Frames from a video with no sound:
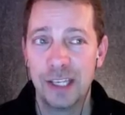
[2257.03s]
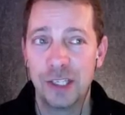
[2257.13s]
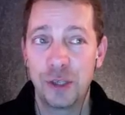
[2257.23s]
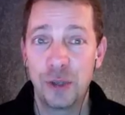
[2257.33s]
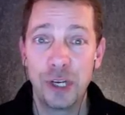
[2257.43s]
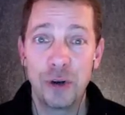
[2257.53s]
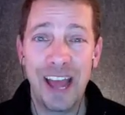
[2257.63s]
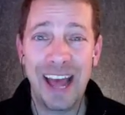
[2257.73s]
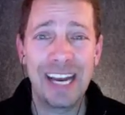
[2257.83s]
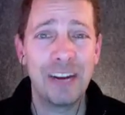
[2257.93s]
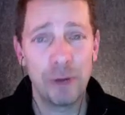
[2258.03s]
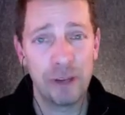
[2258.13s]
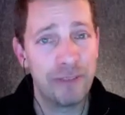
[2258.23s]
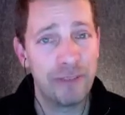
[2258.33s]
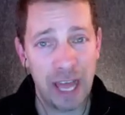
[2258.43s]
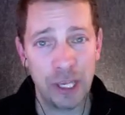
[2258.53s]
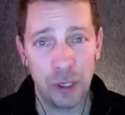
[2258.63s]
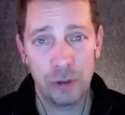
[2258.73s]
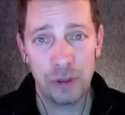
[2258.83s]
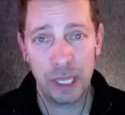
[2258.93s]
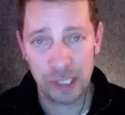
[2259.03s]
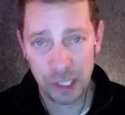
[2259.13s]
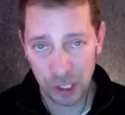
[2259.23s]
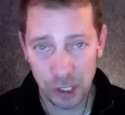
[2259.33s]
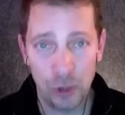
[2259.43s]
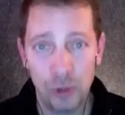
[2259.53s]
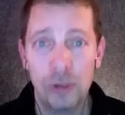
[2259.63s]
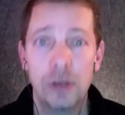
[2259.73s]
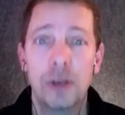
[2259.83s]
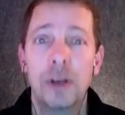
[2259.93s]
so that you're adding real value that to you